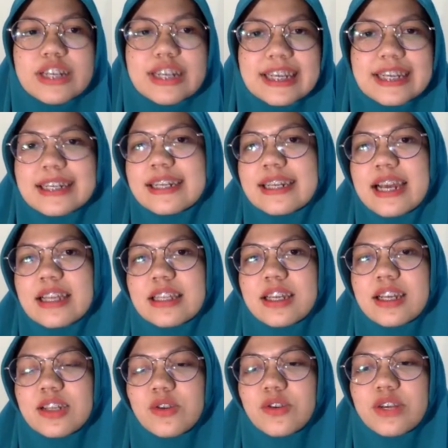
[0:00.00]
clean the
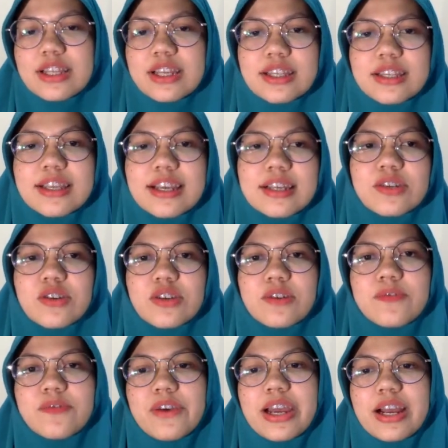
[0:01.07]
data so that it does not
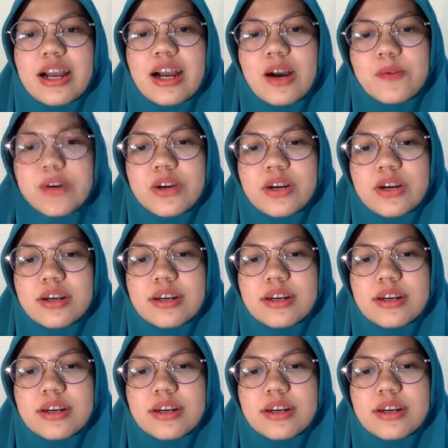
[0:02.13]
affect our